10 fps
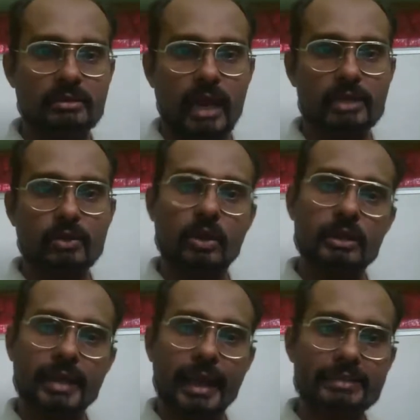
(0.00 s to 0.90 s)
are called
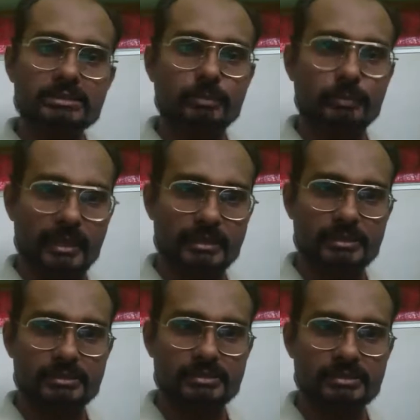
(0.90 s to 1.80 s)
as
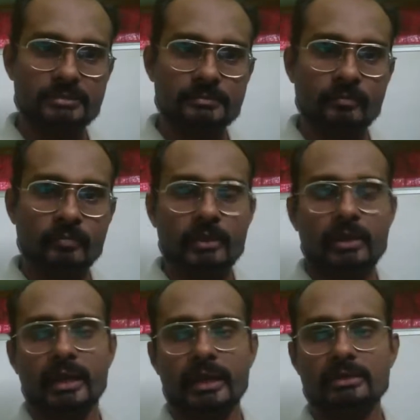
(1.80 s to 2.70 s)
metals,
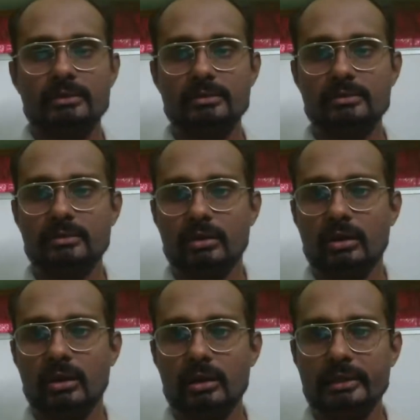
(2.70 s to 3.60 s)
and
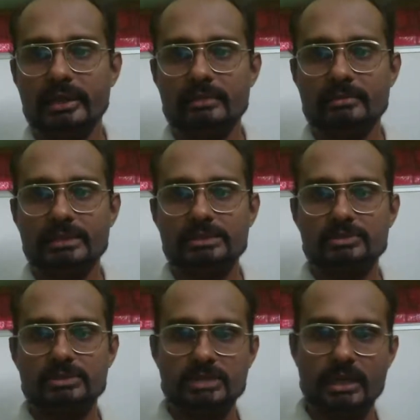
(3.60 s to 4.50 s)
all elements
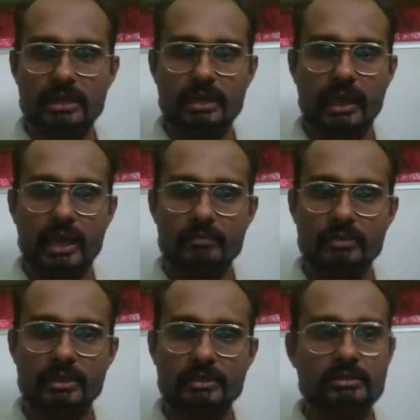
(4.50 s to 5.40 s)
which are
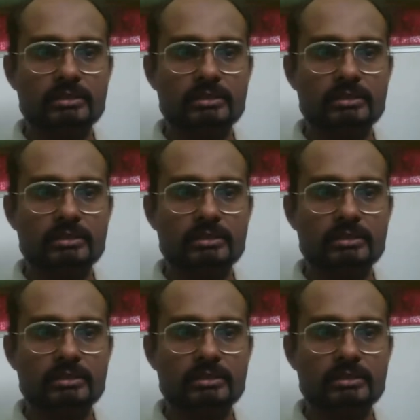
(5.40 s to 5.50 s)
having